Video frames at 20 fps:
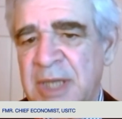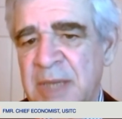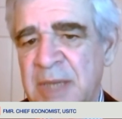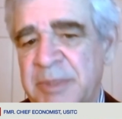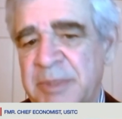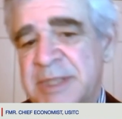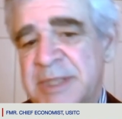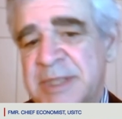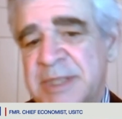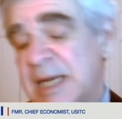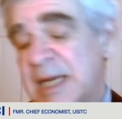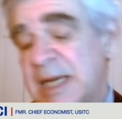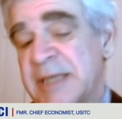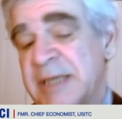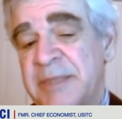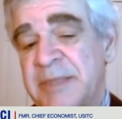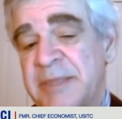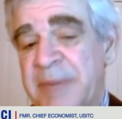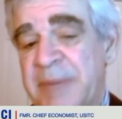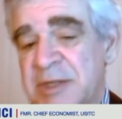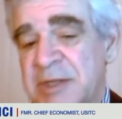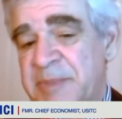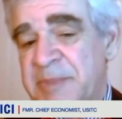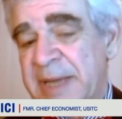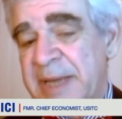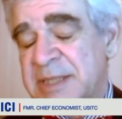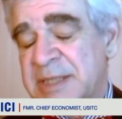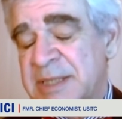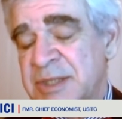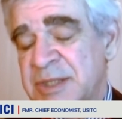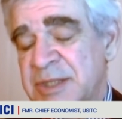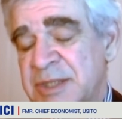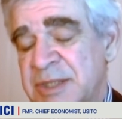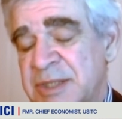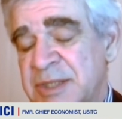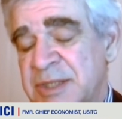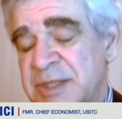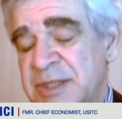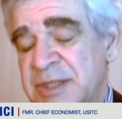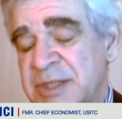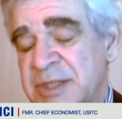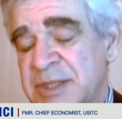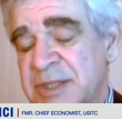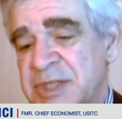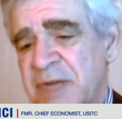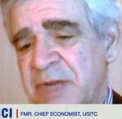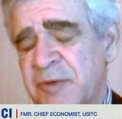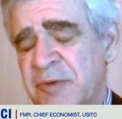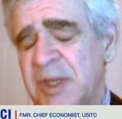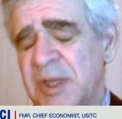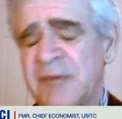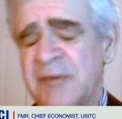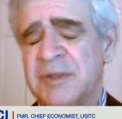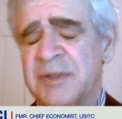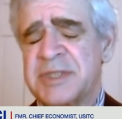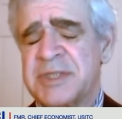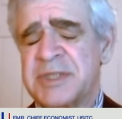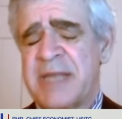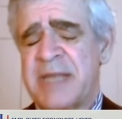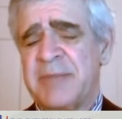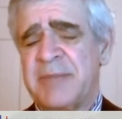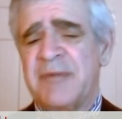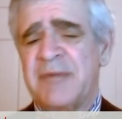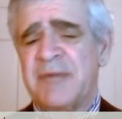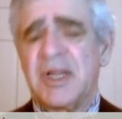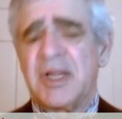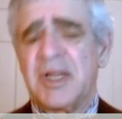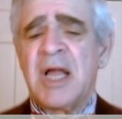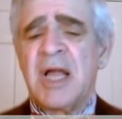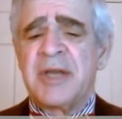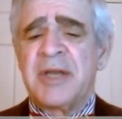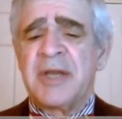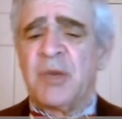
but it's not going to bounce back to the several level, same level.